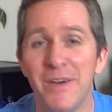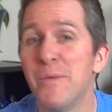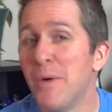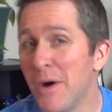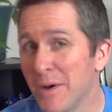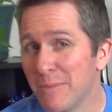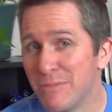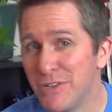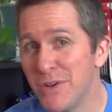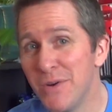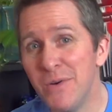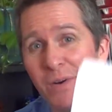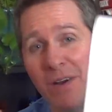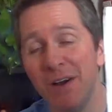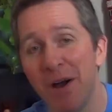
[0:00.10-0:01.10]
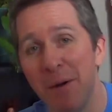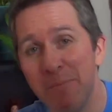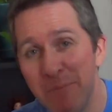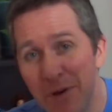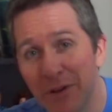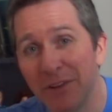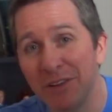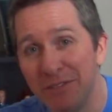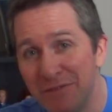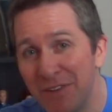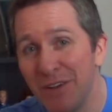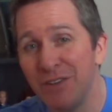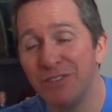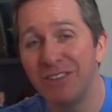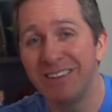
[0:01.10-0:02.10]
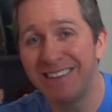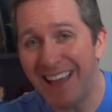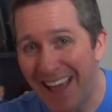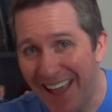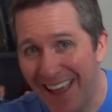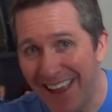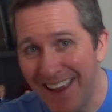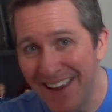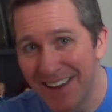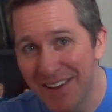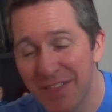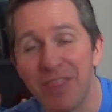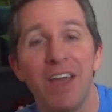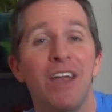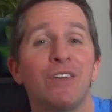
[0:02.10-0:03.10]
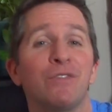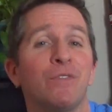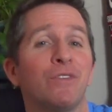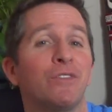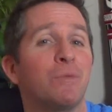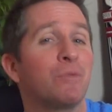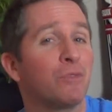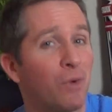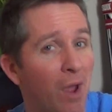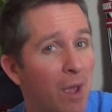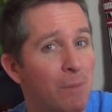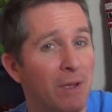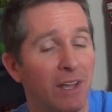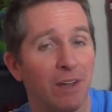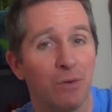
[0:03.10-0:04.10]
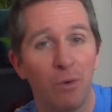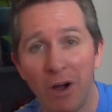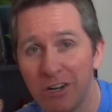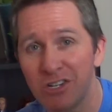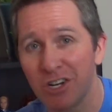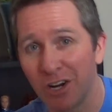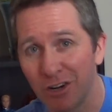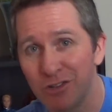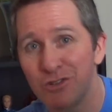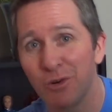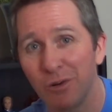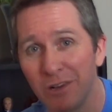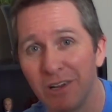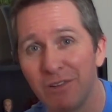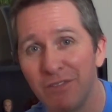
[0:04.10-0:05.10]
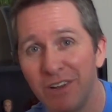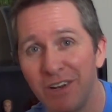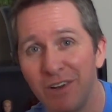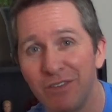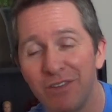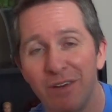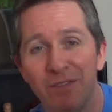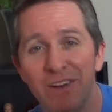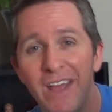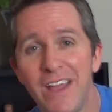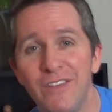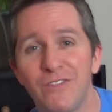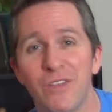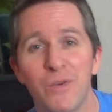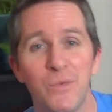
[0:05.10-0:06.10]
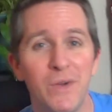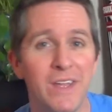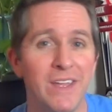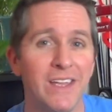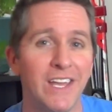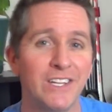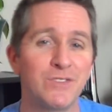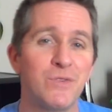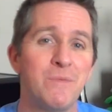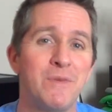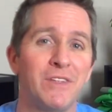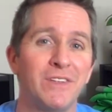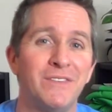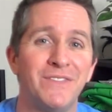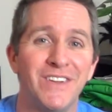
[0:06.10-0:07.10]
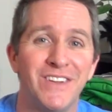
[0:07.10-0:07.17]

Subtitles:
Welcome to a million views a day. Thanks for subscribing and watching our short little videos every day so that we get to a million